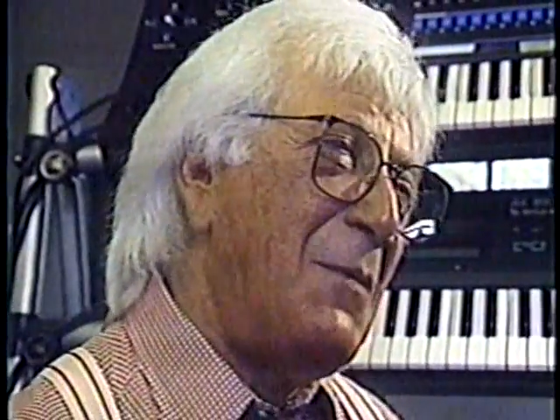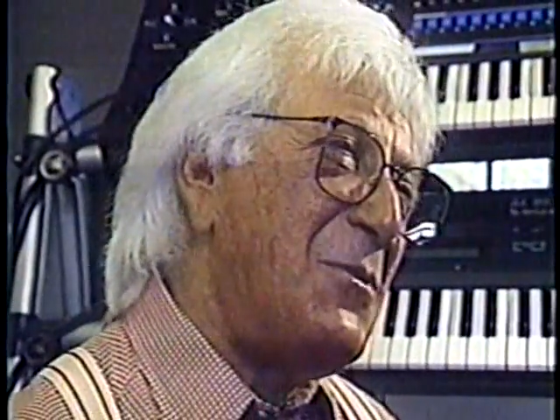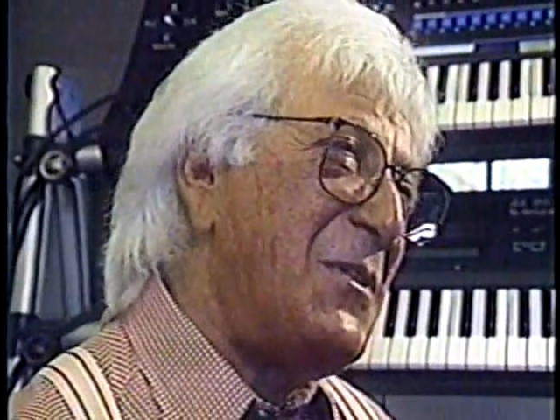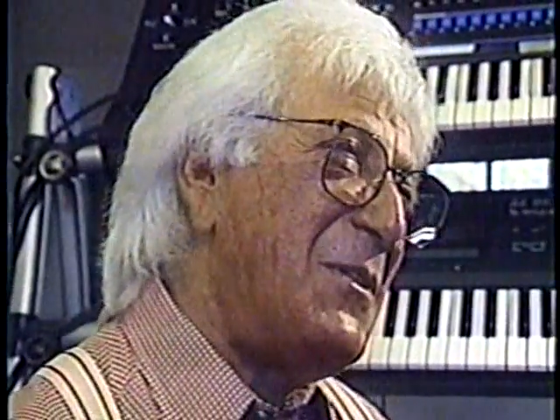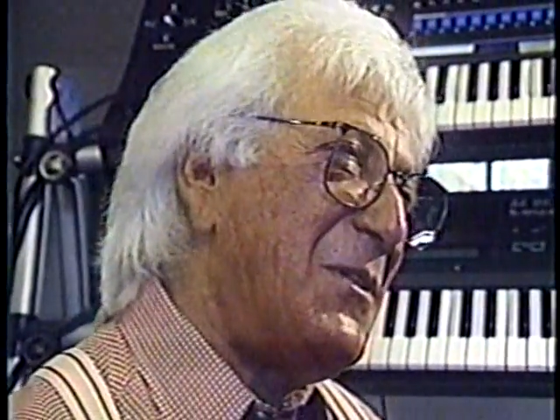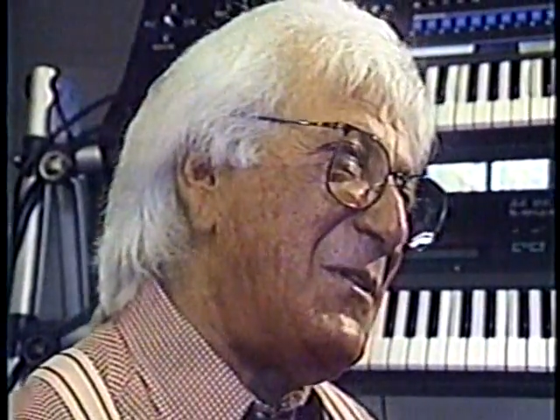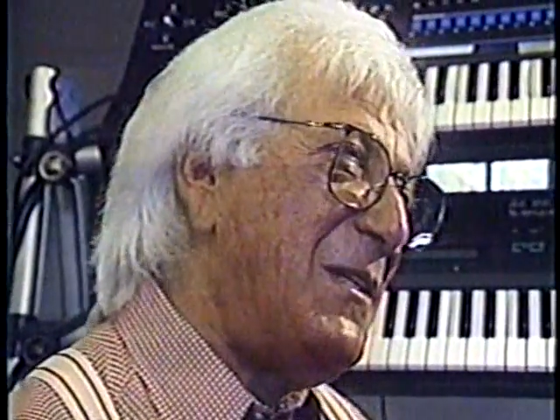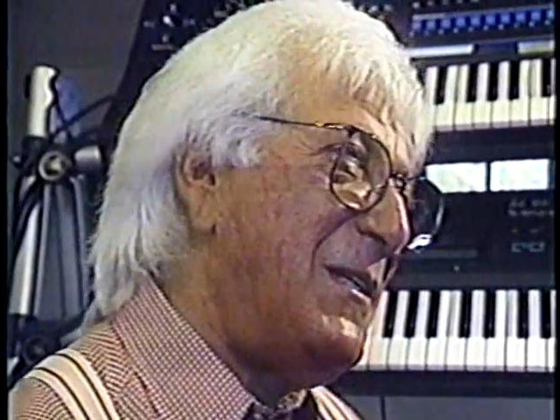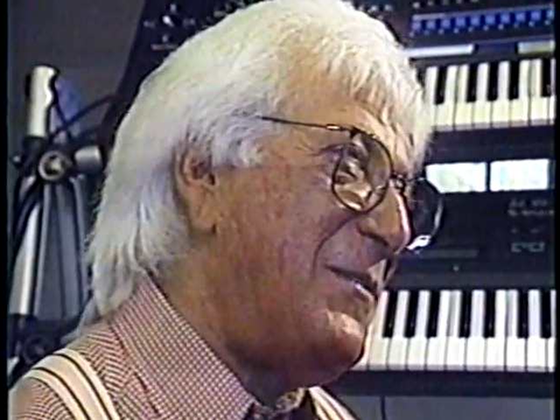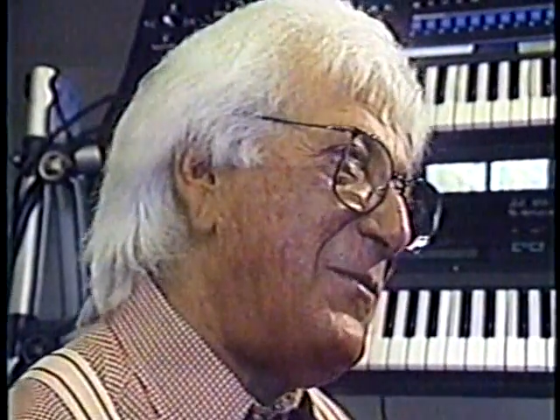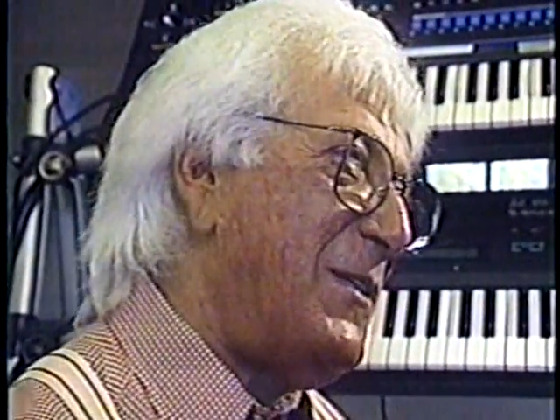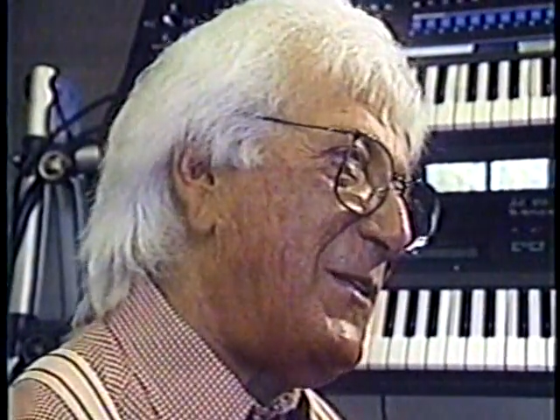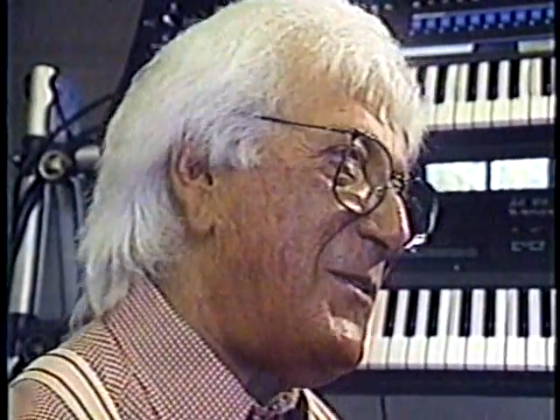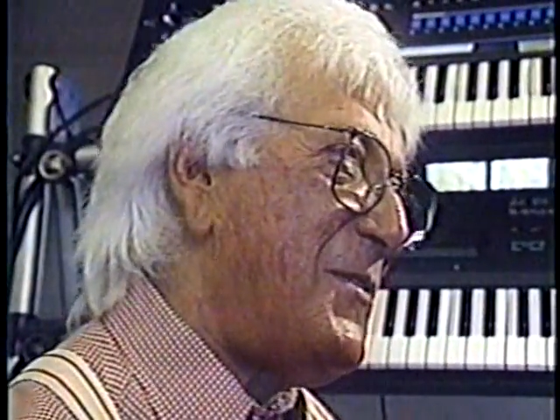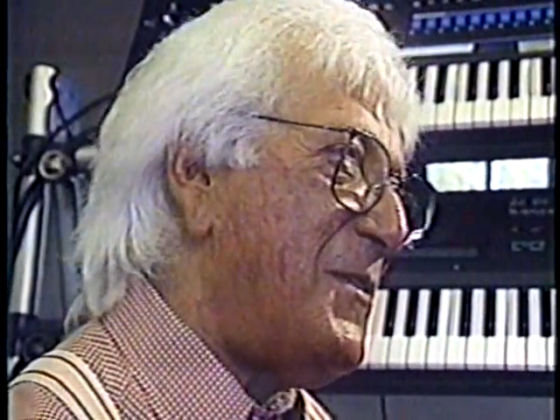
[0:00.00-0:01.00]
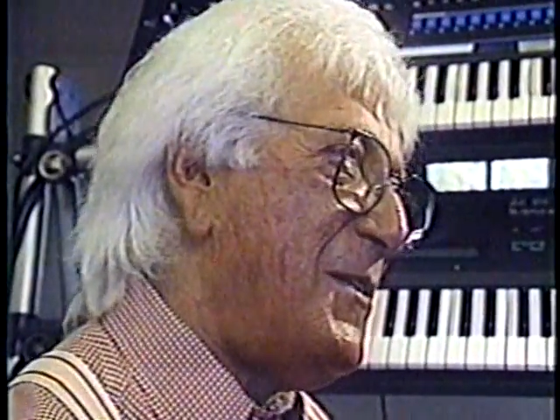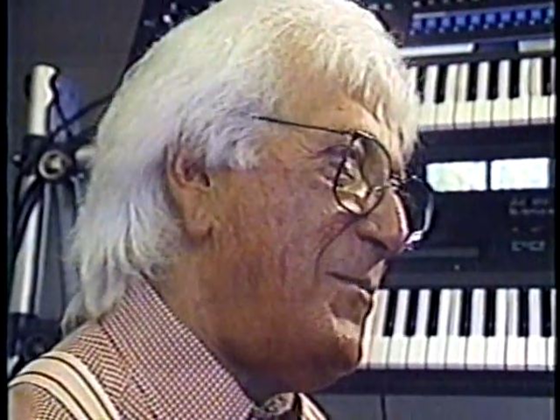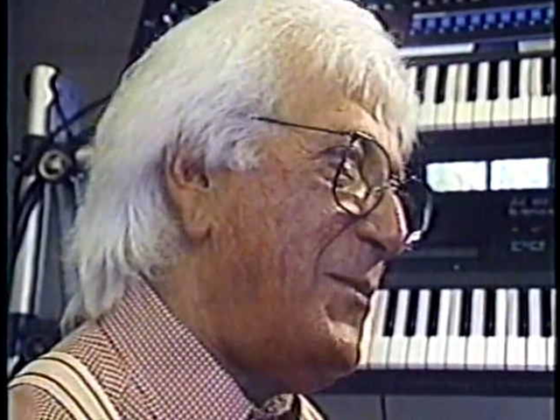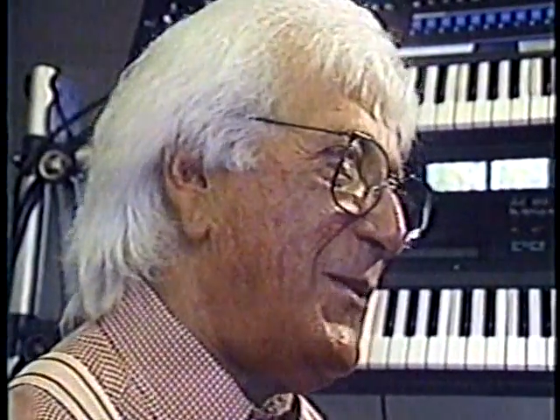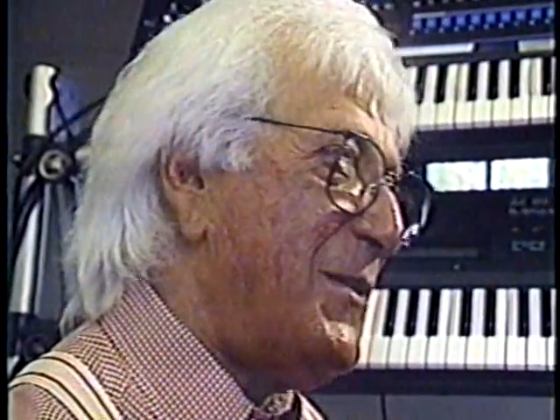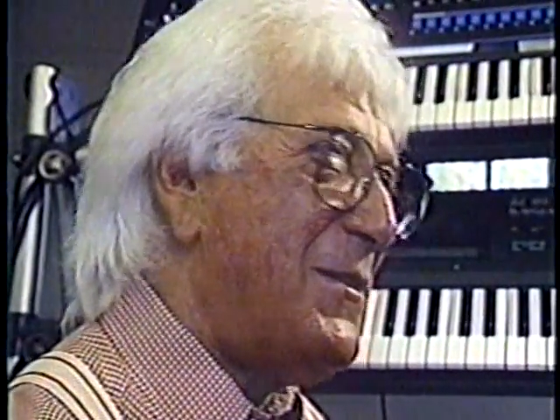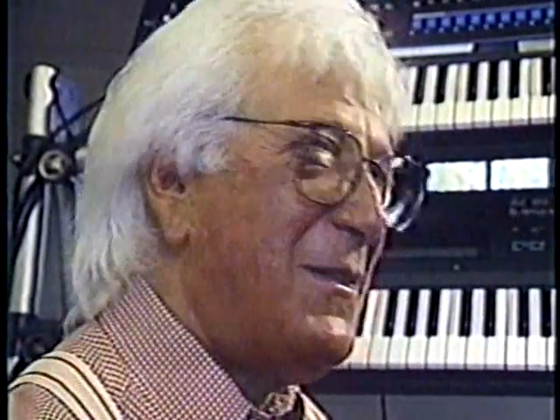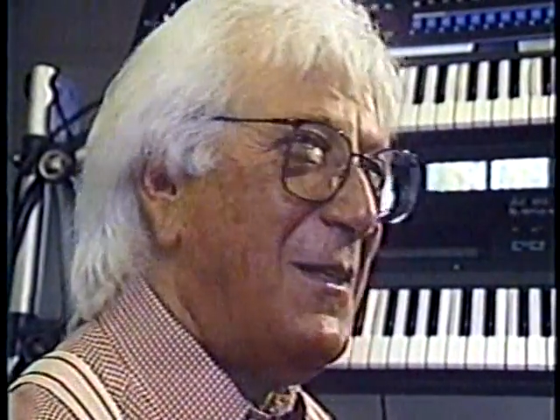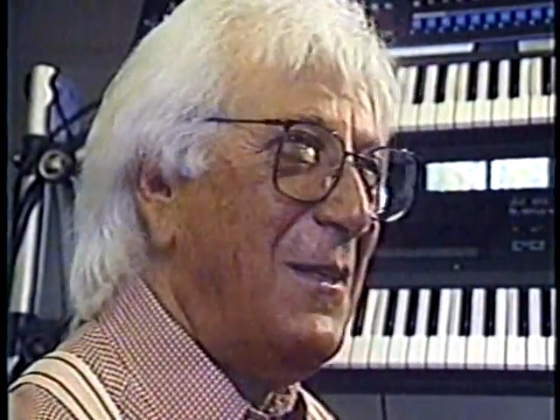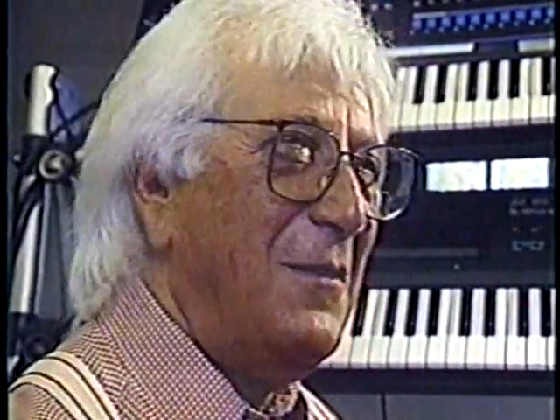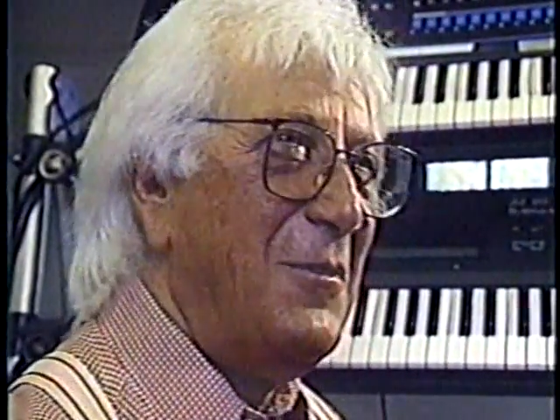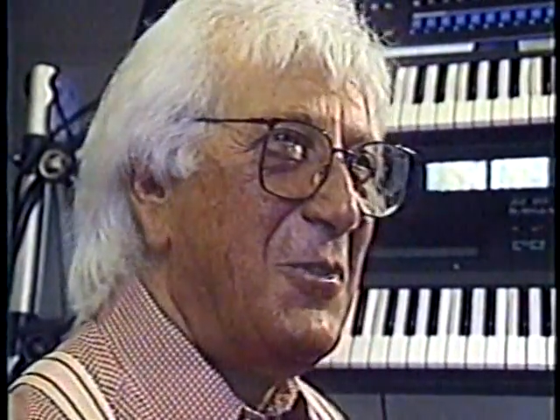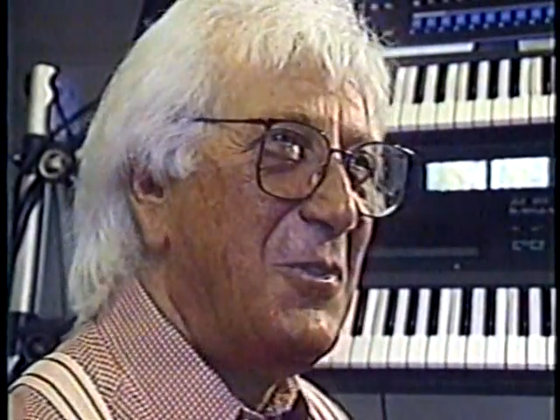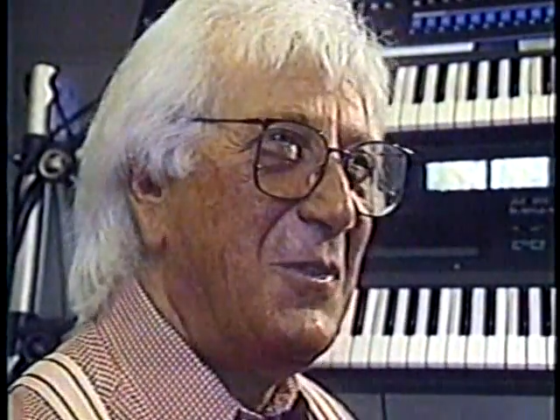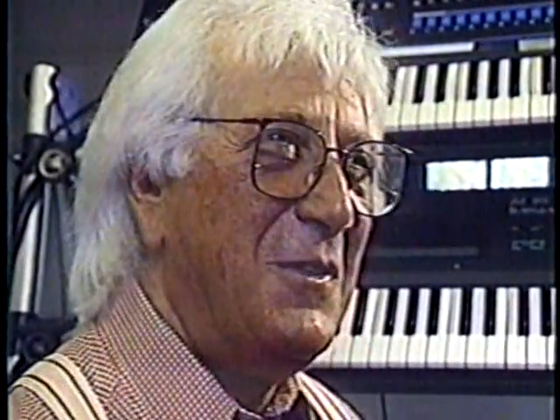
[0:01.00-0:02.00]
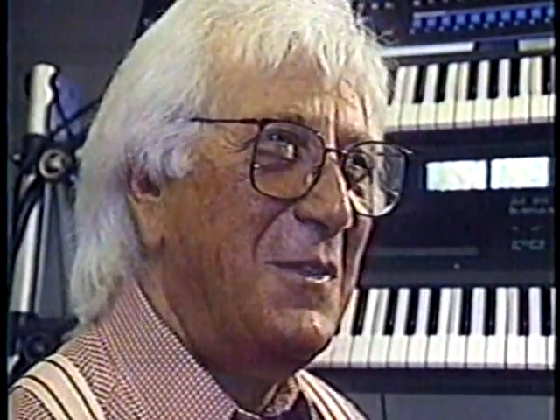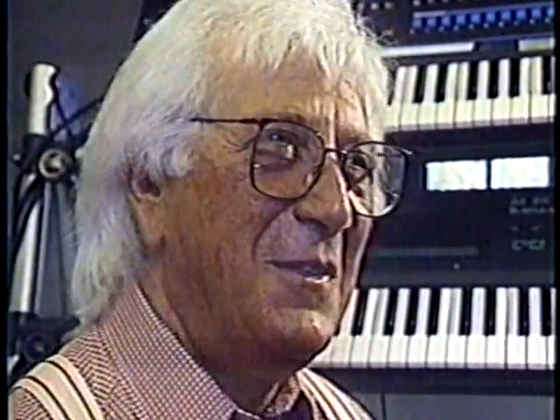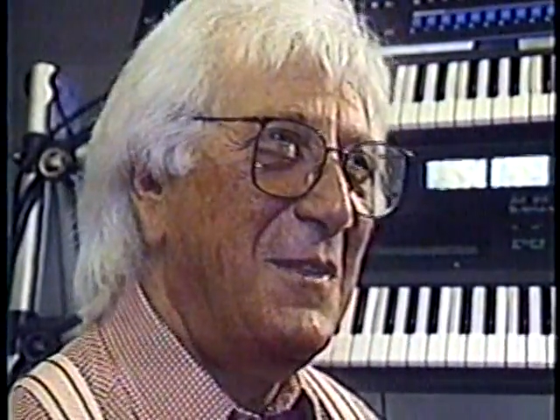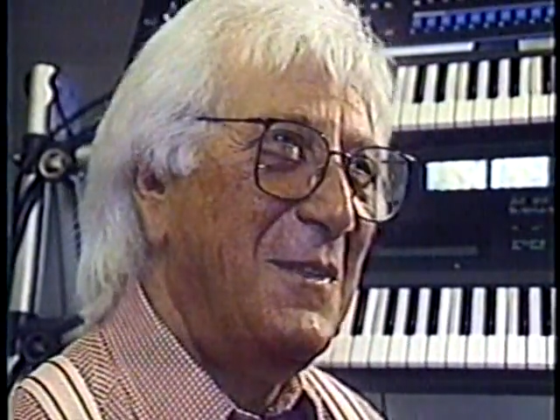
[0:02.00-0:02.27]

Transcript: I was under contract to CBS Television.